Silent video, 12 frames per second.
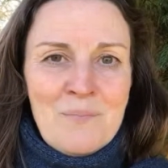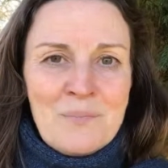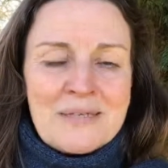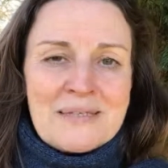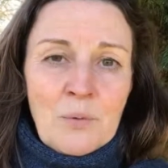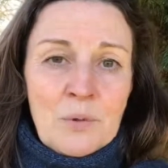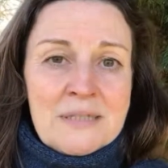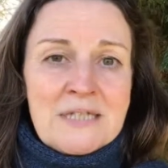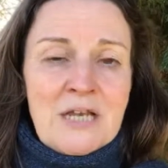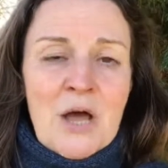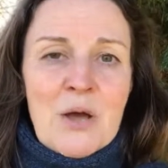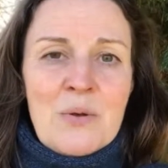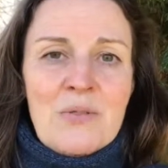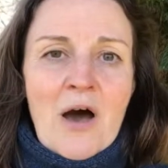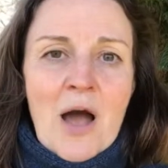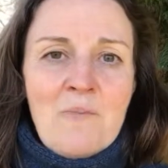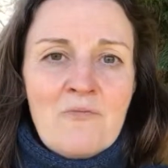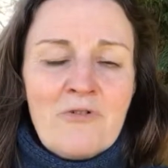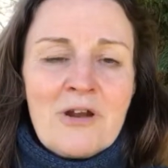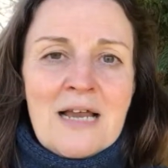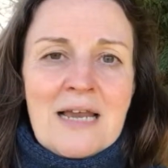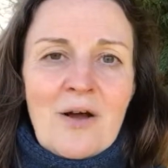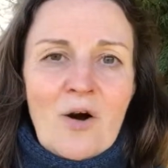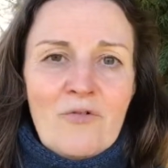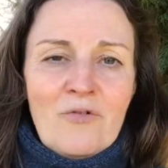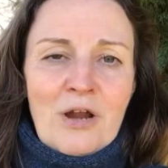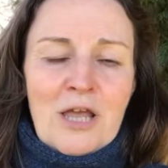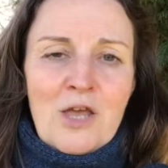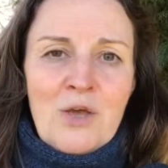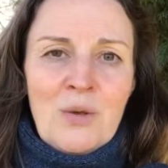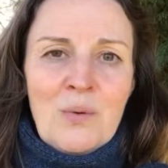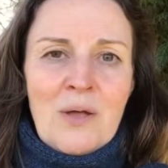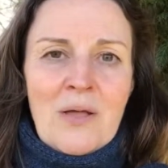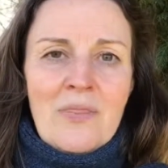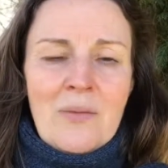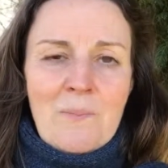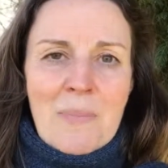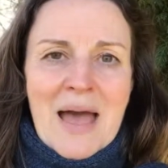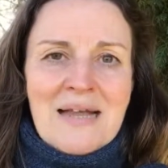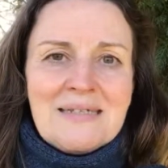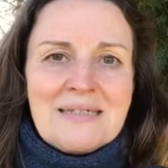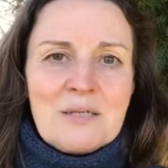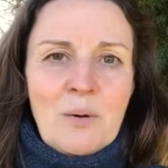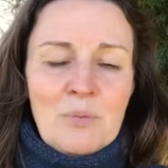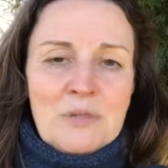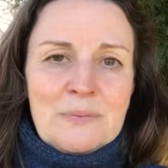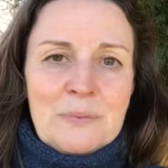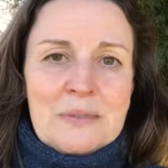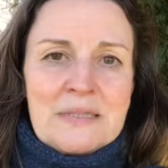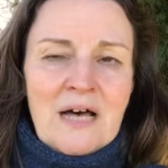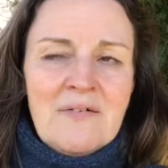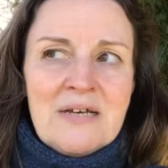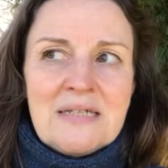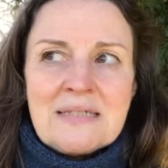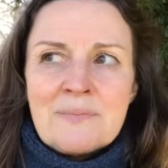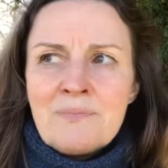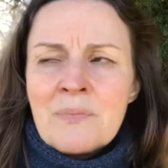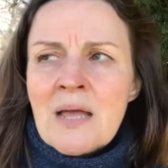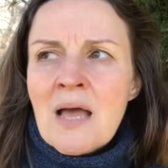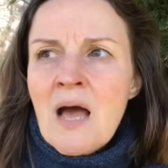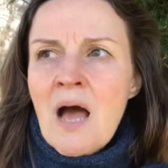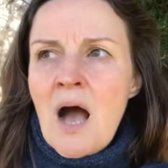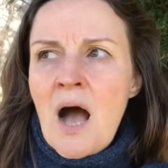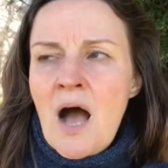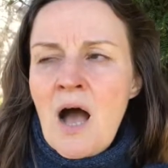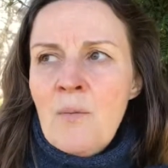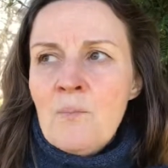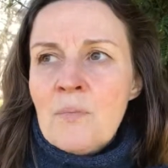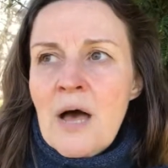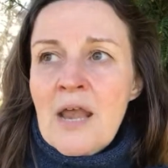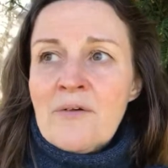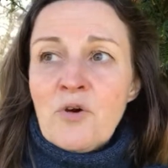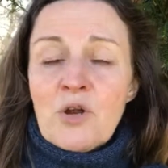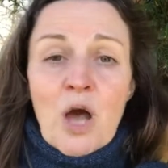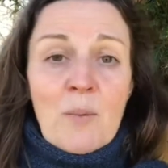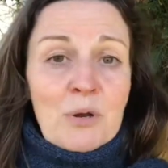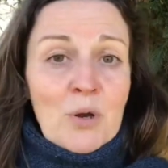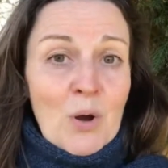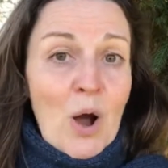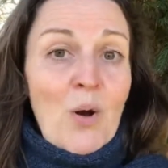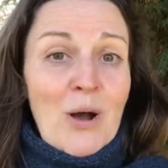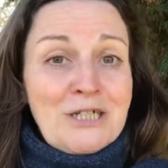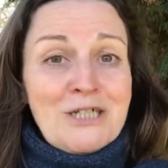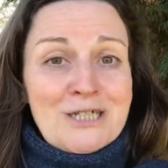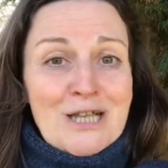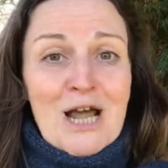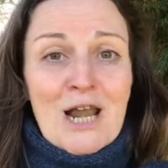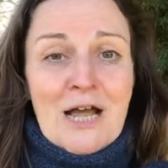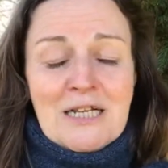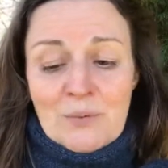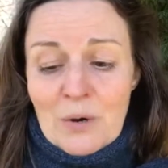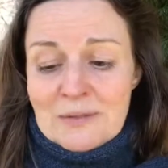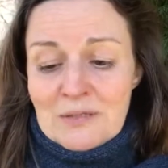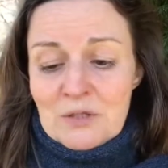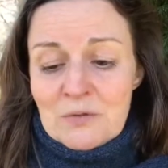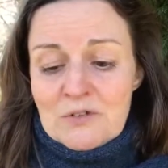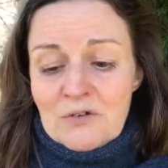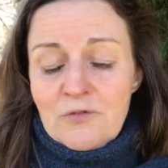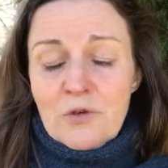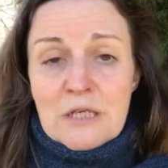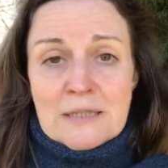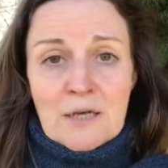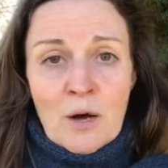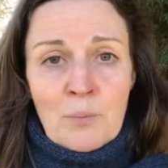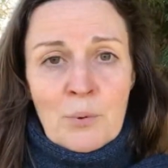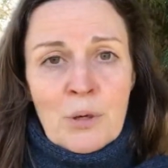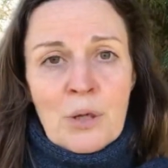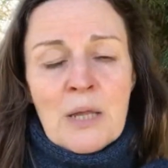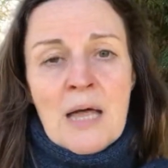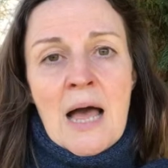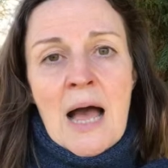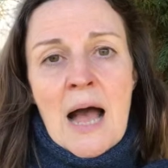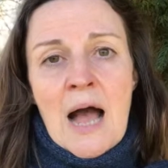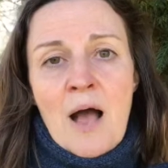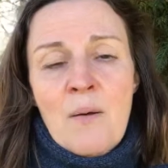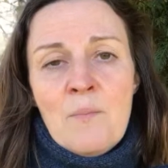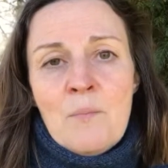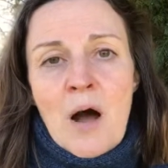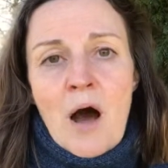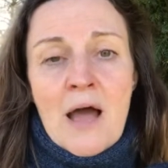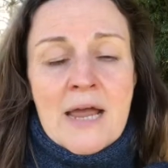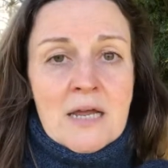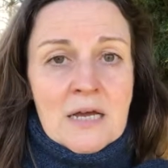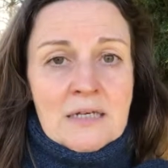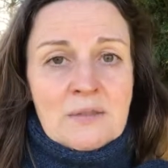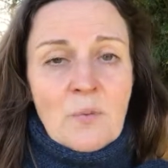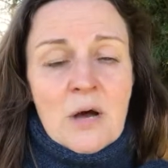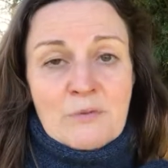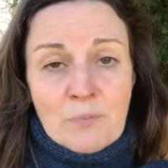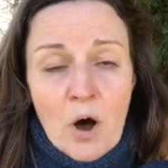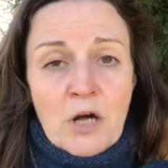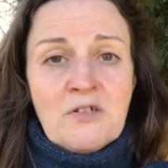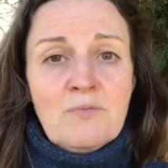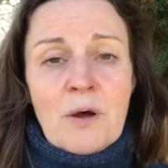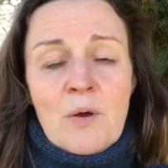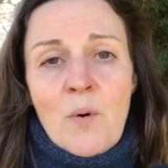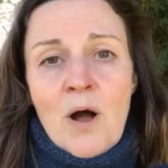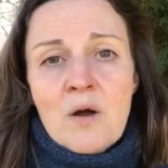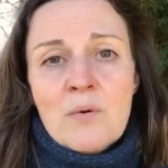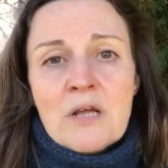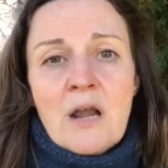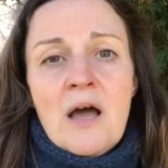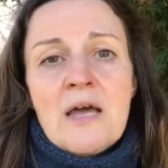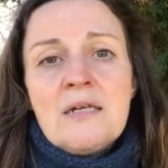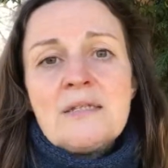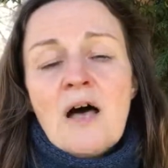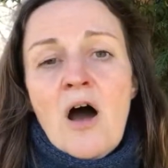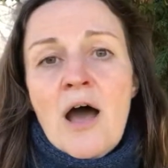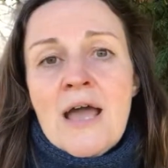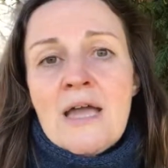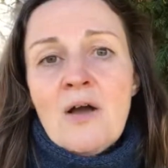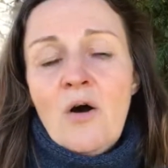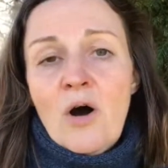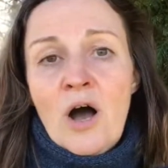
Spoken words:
because I want to know that I'm really offering you the best possible service. And I've got a couple of questions that I'd like to ask you. So for example, as part of my work with clients, I